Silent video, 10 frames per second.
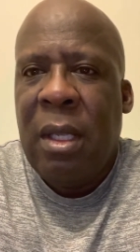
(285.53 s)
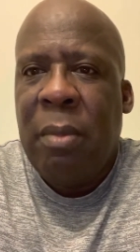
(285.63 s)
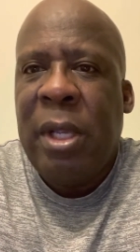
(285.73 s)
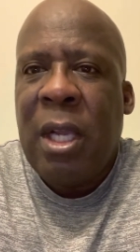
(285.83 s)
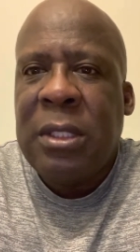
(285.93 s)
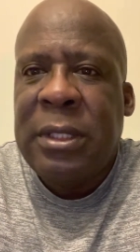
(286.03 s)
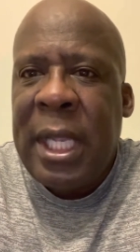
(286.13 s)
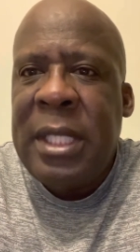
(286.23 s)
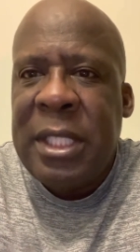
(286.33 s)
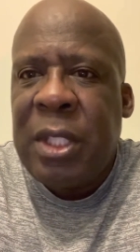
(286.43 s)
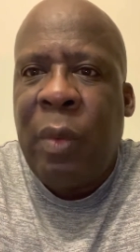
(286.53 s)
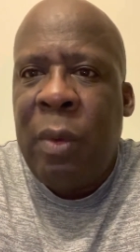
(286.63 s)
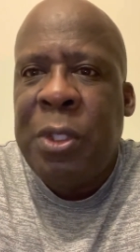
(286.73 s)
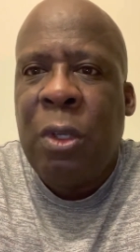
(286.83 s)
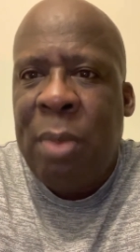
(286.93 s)
because they disagree
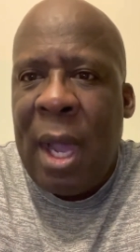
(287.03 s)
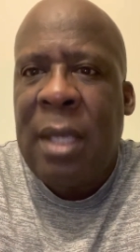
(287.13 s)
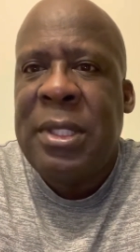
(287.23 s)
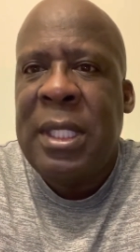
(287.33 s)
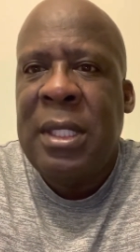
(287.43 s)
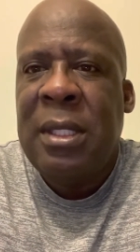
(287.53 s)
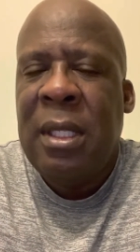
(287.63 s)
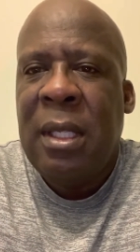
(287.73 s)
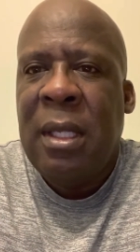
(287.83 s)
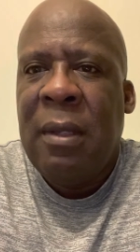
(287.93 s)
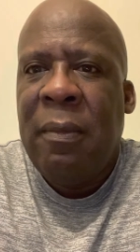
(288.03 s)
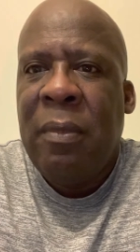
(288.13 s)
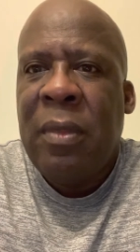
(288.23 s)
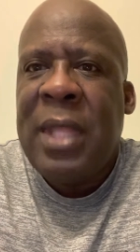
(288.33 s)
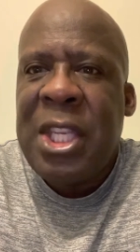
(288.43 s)
with your policies,
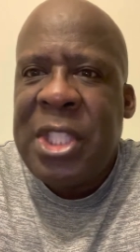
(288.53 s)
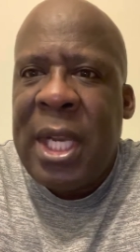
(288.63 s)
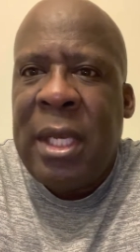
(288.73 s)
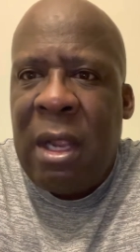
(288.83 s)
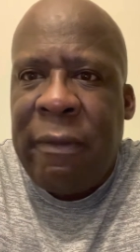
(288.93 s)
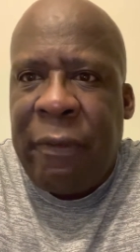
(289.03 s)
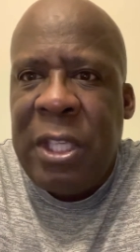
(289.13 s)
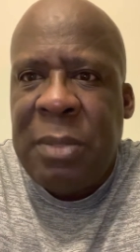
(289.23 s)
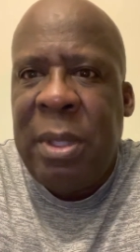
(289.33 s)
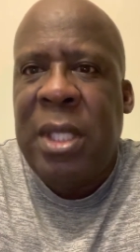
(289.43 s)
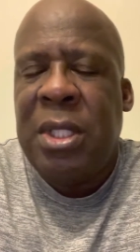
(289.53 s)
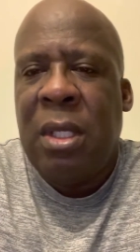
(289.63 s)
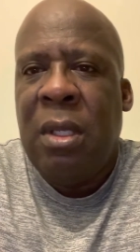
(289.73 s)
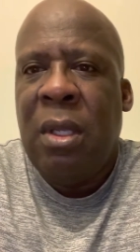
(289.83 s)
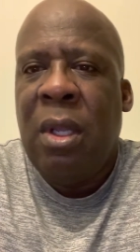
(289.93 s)
that's shutting down free speech.
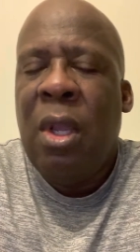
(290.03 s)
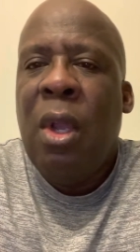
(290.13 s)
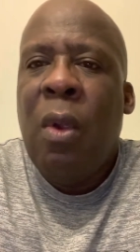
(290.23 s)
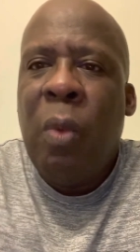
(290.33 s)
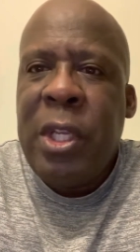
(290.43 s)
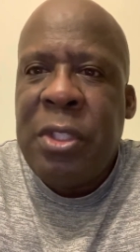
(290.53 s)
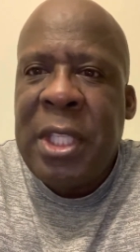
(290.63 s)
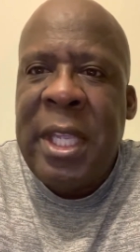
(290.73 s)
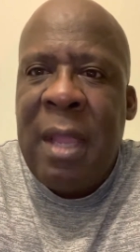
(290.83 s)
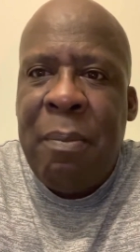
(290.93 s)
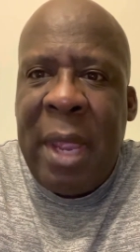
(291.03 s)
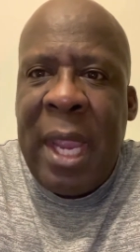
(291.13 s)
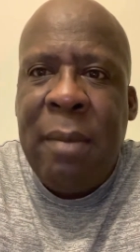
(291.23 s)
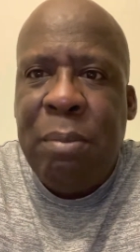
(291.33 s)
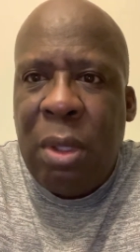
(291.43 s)
When you sit here and
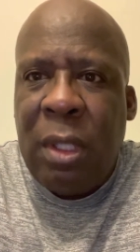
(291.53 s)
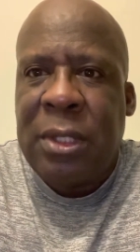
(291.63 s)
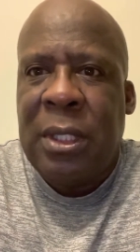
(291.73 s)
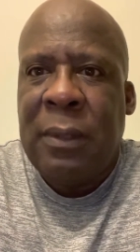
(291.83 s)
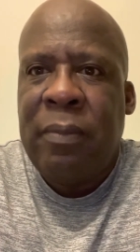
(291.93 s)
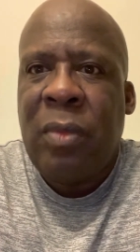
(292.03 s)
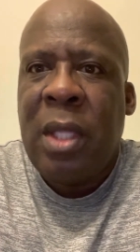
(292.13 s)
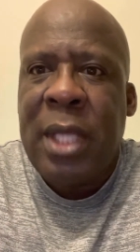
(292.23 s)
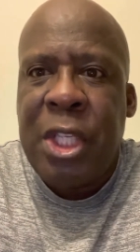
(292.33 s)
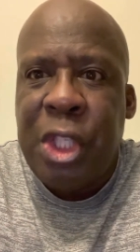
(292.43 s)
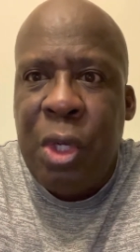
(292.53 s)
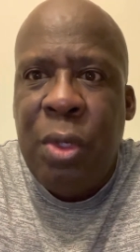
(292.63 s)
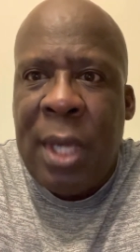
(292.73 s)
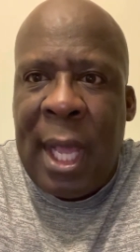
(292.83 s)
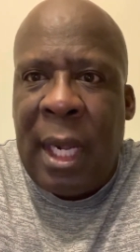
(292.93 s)
ban books that you
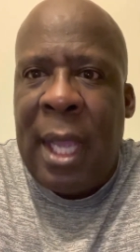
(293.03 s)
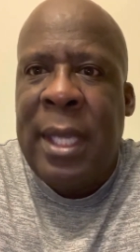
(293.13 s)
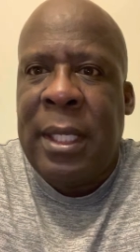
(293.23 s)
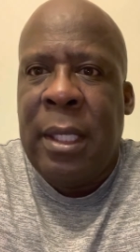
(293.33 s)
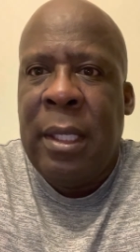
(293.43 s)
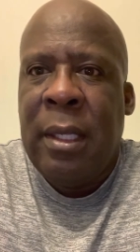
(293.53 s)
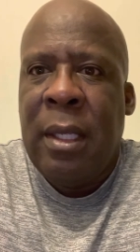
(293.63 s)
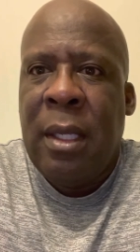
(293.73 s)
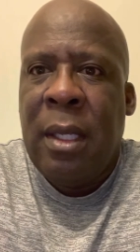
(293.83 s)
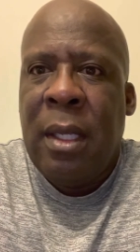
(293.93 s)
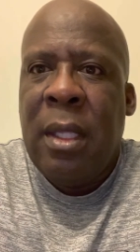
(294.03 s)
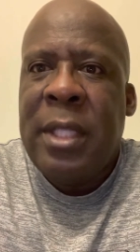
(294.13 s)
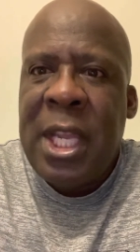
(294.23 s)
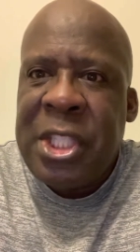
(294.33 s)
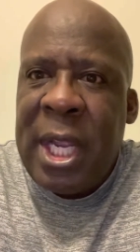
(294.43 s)
do not like,
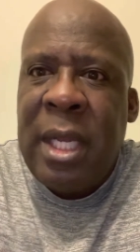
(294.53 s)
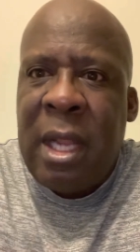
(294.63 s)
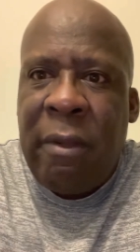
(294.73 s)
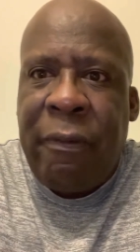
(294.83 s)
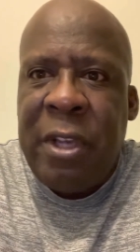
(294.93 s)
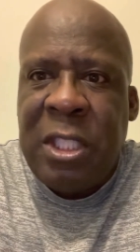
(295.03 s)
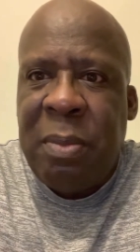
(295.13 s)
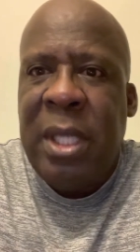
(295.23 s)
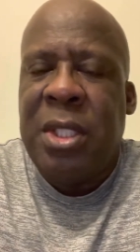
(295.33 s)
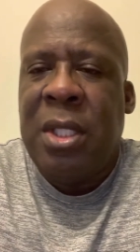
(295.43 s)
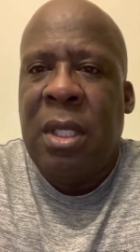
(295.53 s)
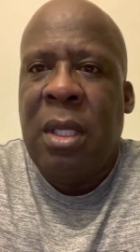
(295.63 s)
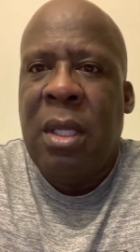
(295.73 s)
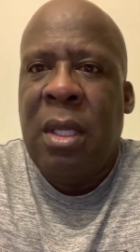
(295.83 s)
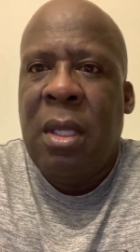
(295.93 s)
that's shutting down free speech.
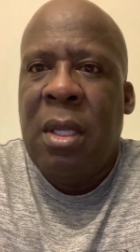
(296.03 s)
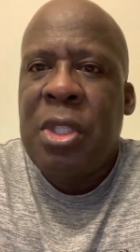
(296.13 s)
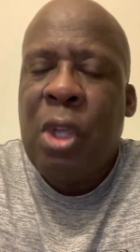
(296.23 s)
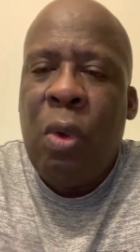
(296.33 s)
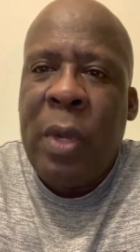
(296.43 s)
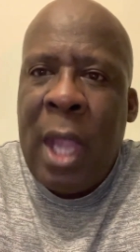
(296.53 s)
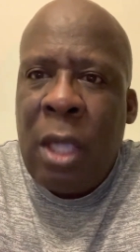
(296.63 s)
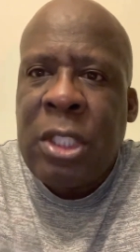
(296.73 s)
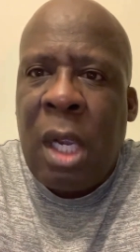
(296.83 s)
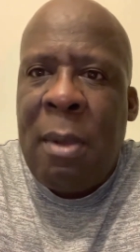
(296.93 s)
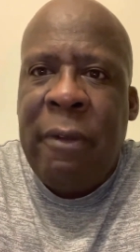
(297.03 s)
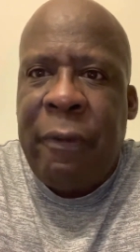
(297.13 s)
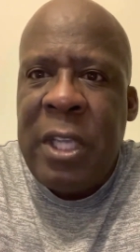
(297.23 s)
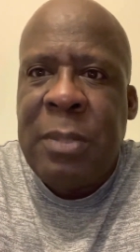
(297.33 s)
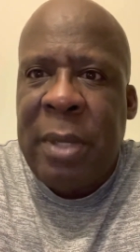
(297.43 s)
So when y'all talk about
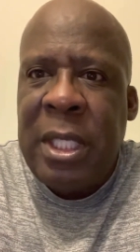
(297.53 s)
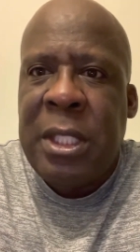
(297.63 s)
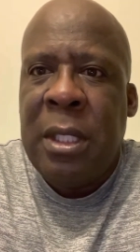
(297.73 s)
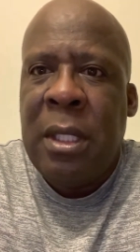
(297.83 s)
free speech,